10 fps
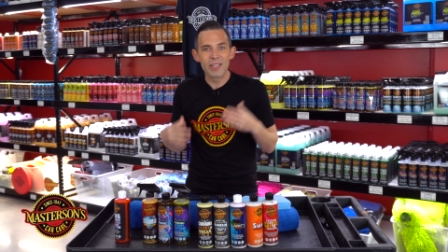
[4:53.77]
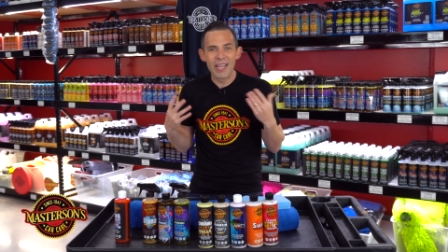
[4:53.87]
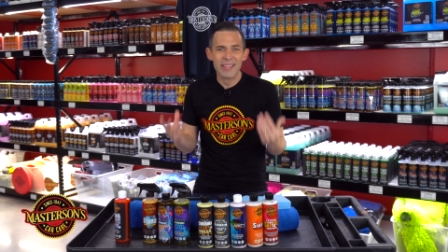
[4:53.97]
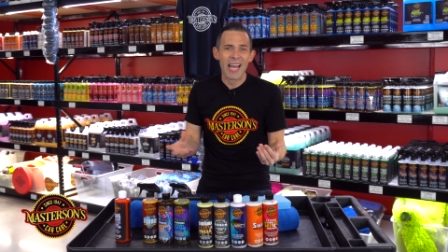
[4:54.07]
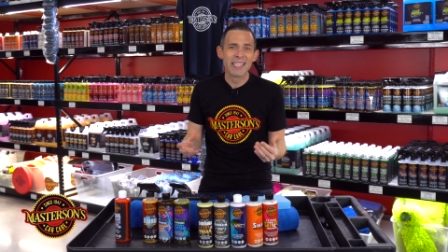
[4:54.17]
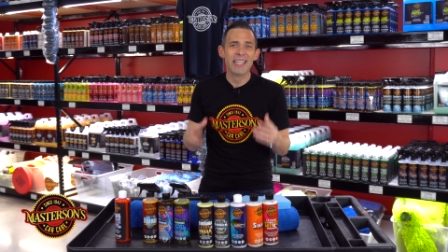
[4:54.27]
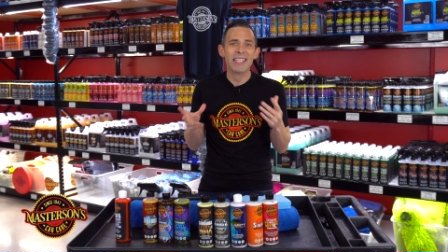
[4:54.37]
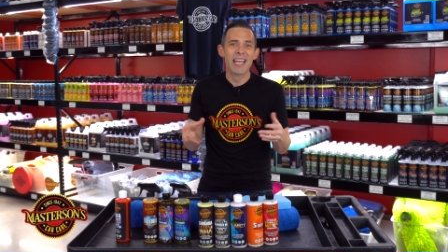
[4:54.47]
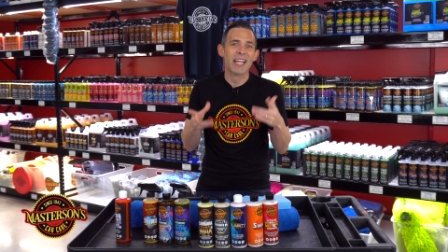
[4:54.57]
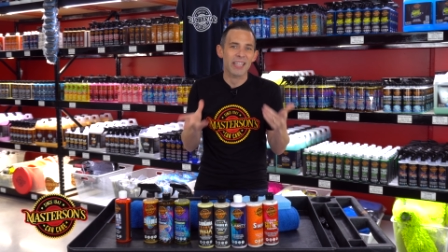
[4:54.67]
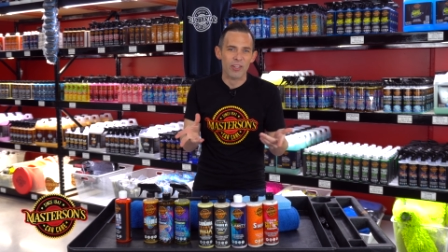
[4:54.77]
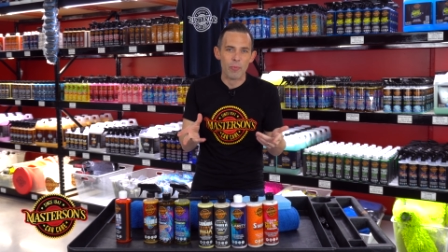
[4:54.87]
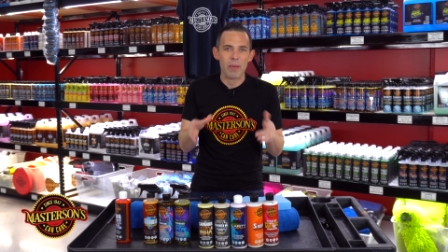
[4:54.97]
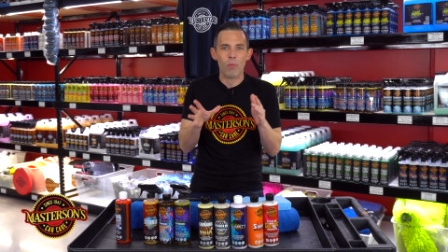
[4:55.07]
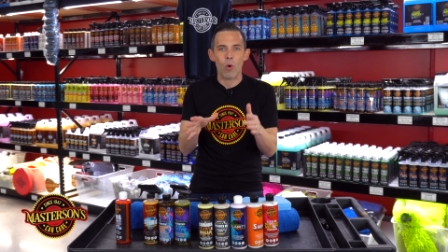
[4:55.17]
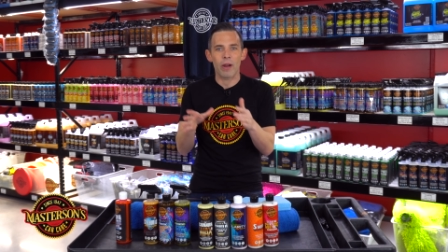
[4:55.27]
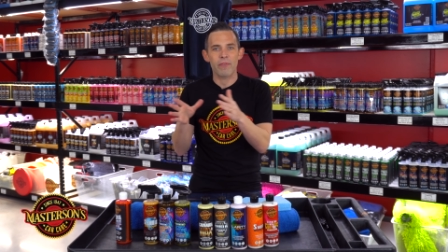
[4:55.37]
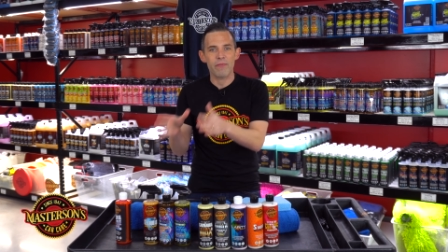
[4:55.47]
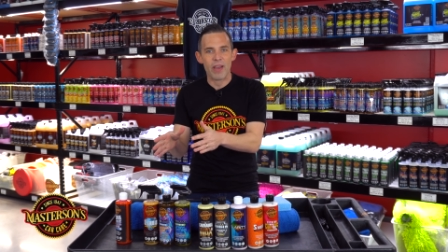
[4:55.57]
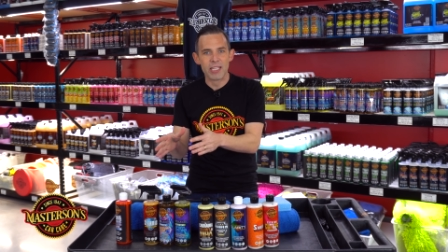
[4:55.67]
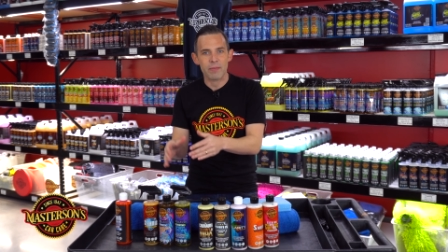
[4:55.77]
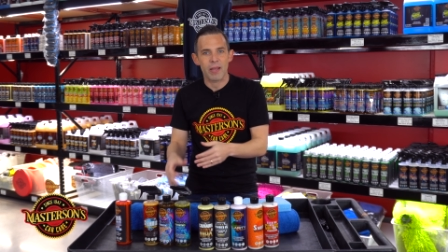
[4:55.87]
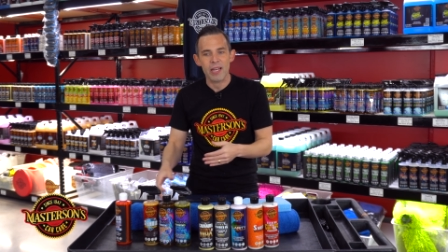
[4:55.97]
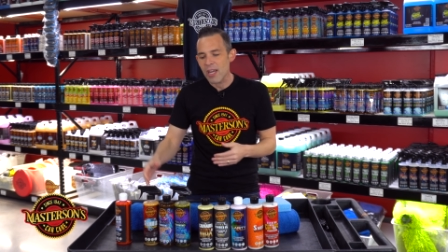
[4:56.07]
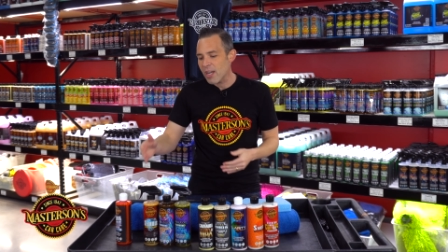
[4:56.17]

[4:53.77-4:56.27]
And that's gonna take a little bit more of investment.